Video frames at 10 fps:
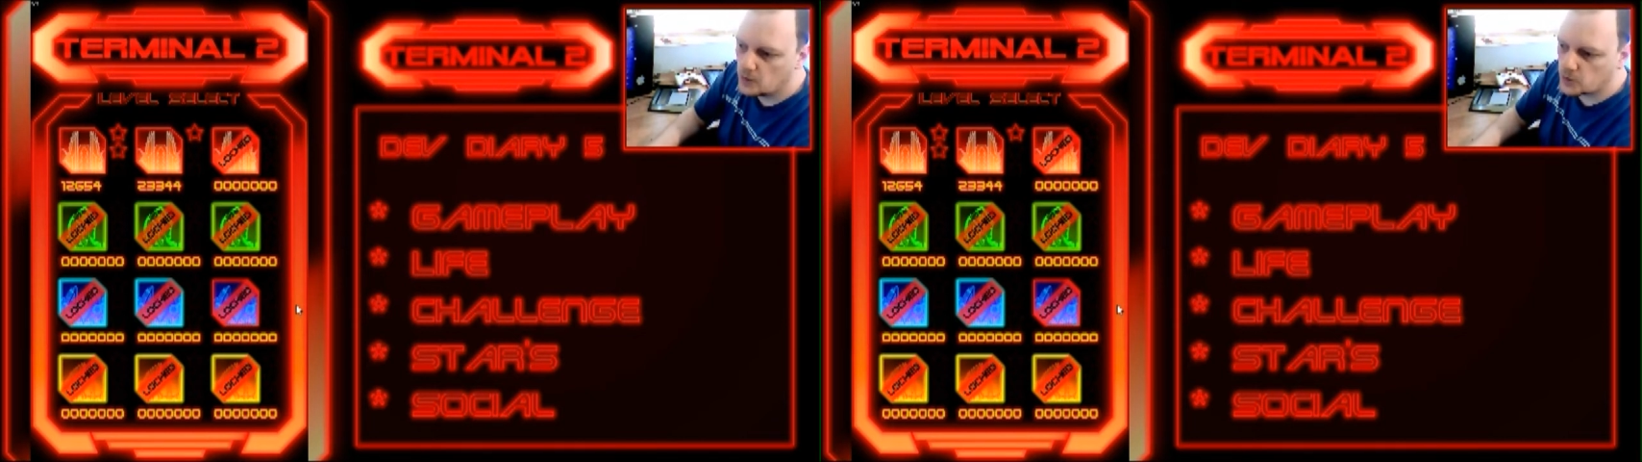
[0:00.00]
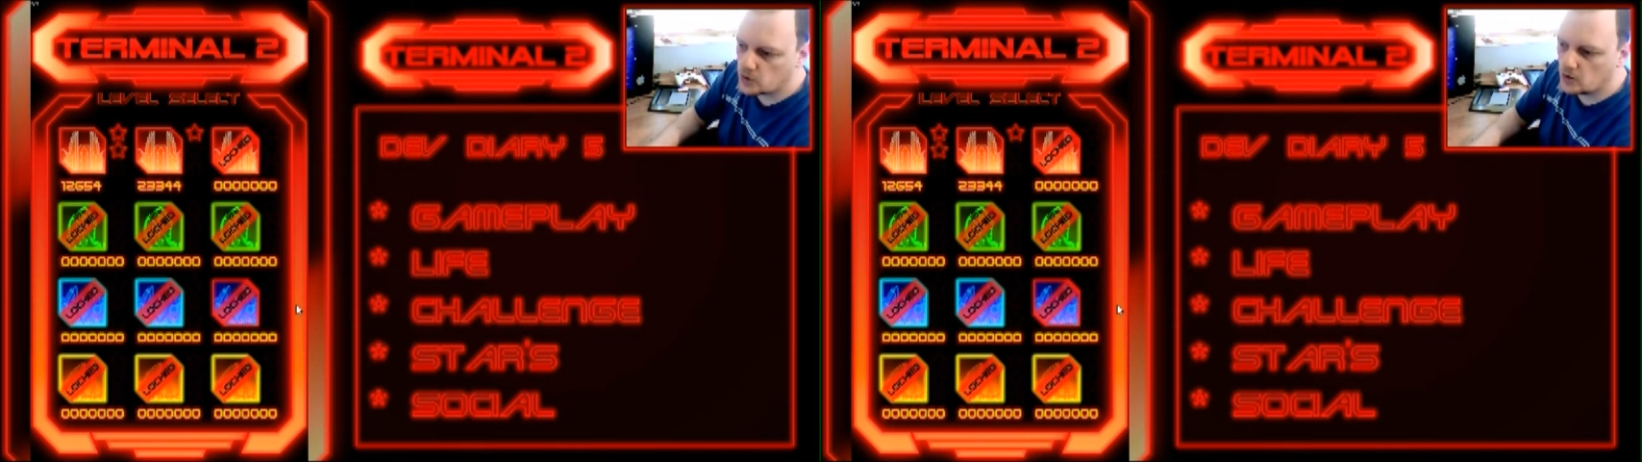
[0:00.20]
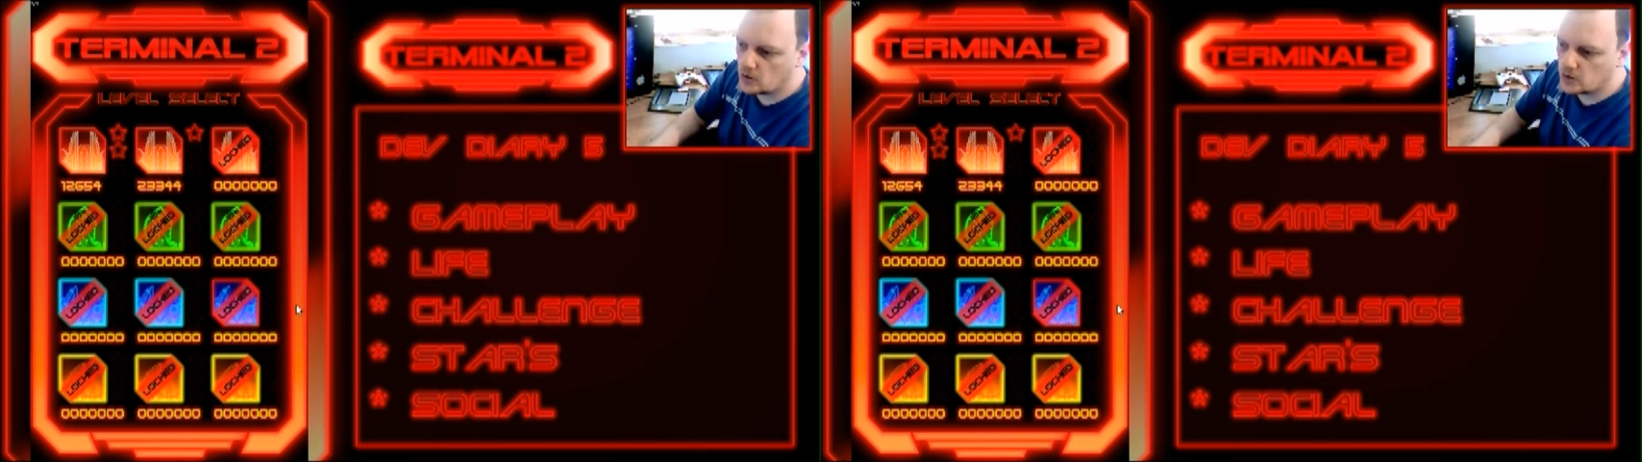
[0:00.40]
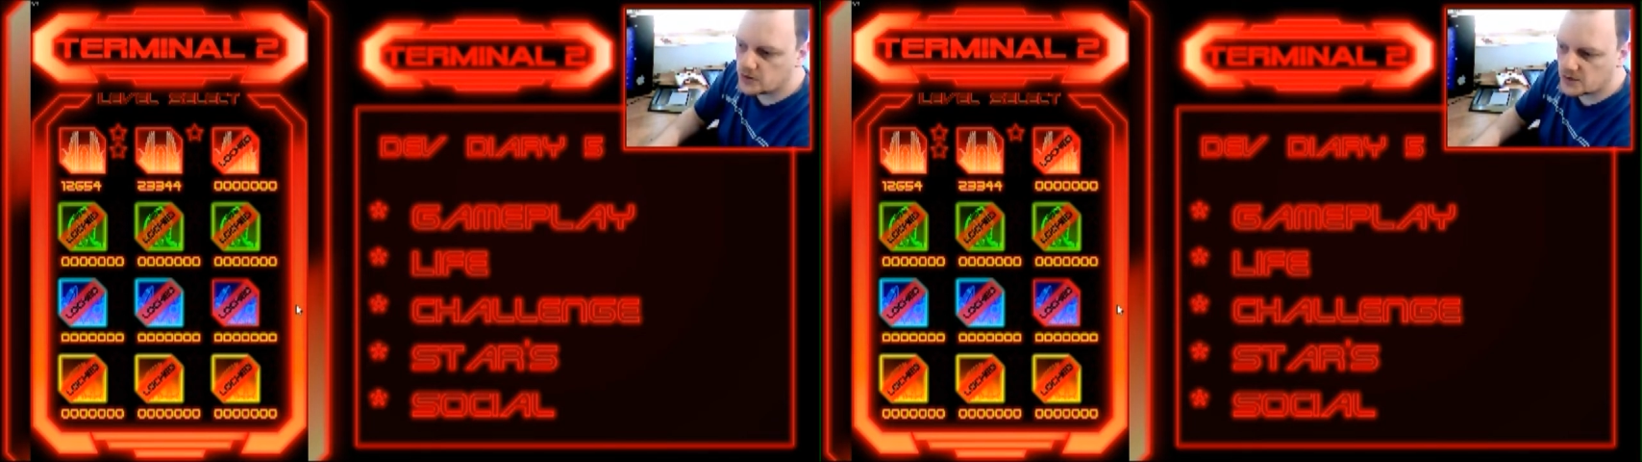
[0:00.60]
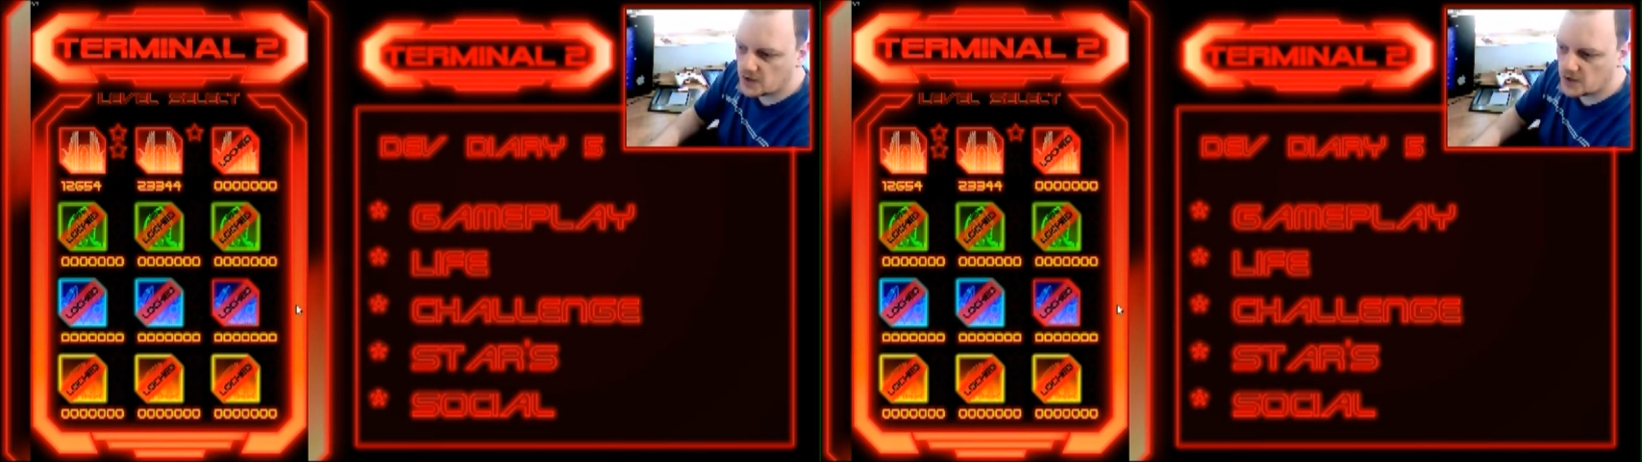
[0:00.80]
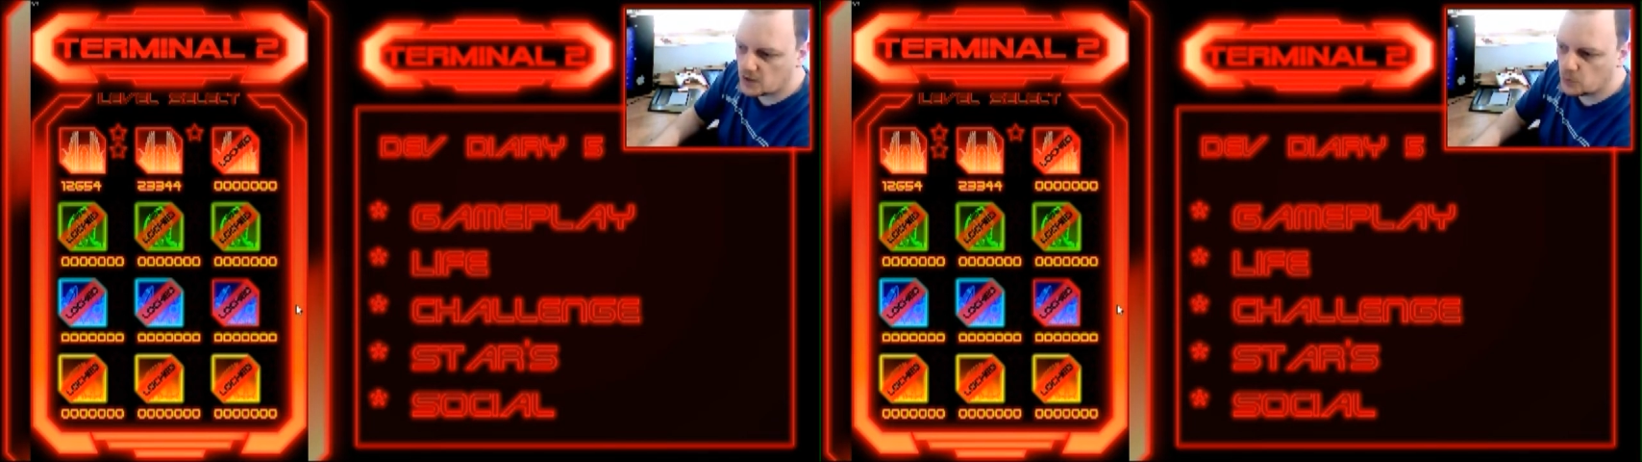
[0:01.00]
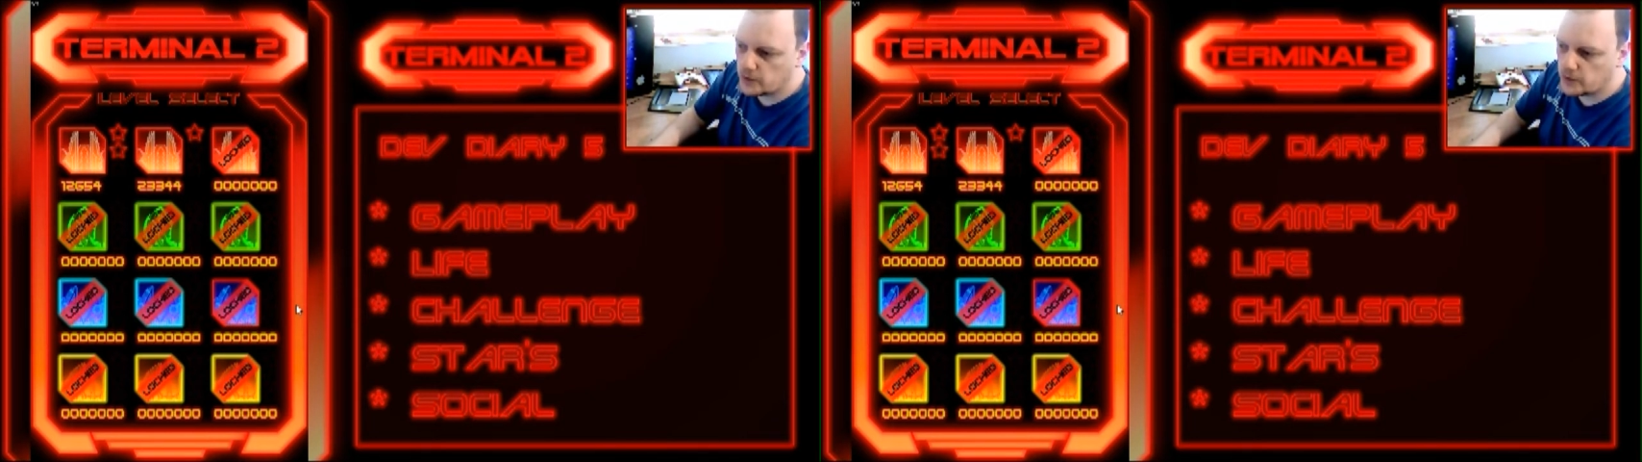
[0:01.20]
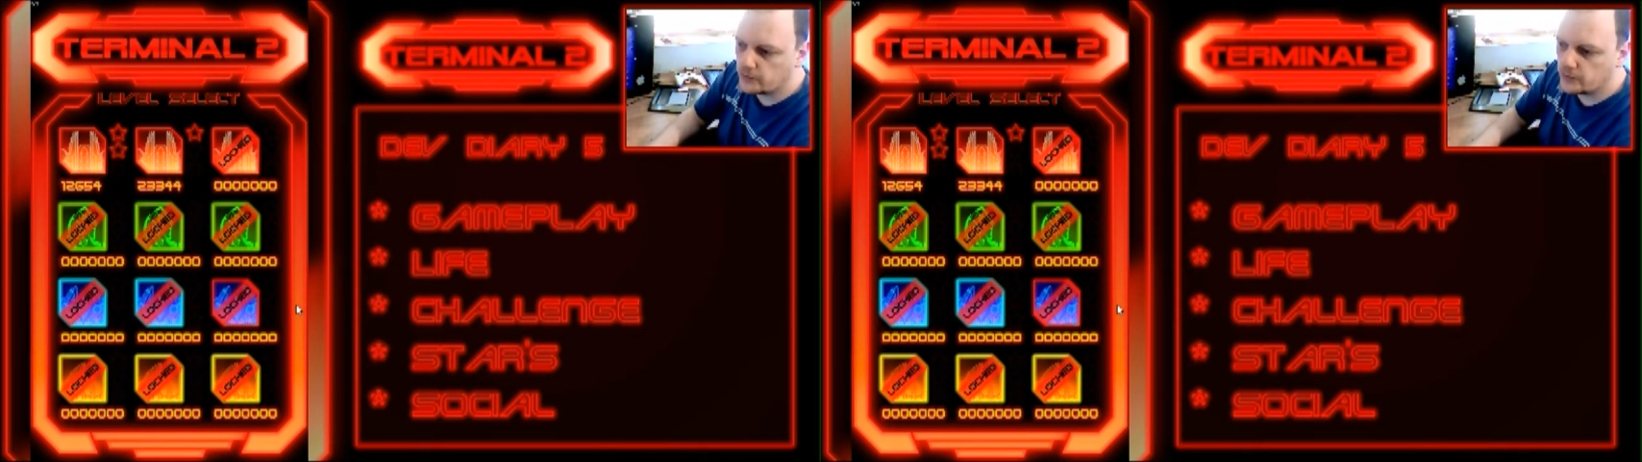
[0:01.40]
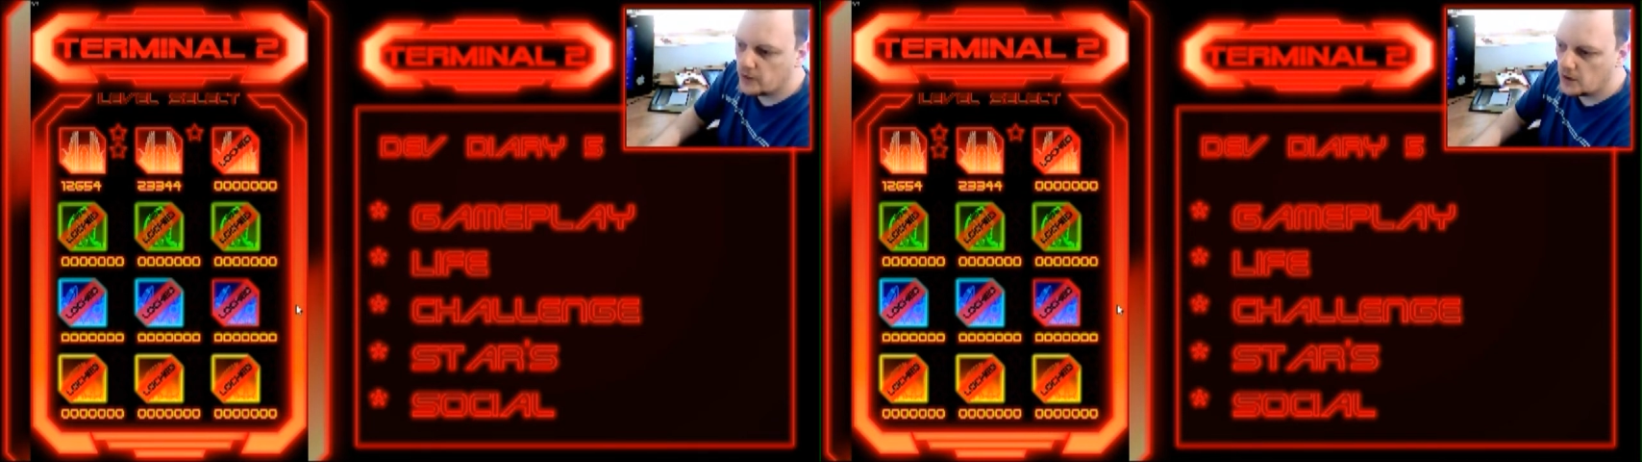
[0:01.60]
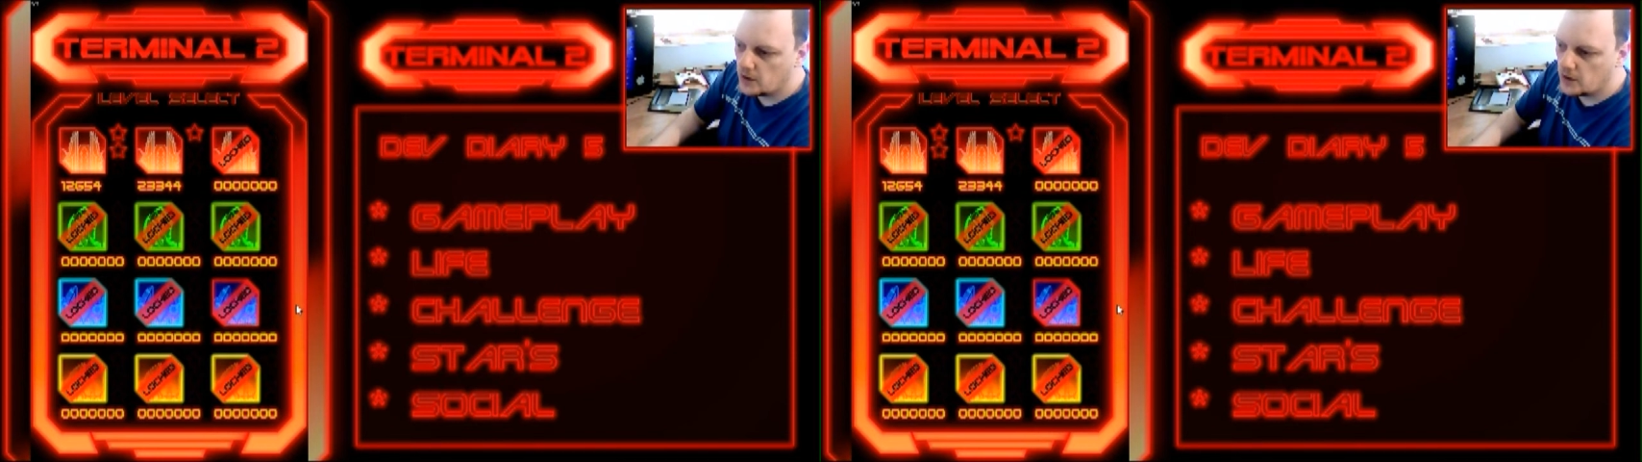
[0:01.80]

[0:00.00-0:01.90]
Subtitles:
which unlocks the second wave,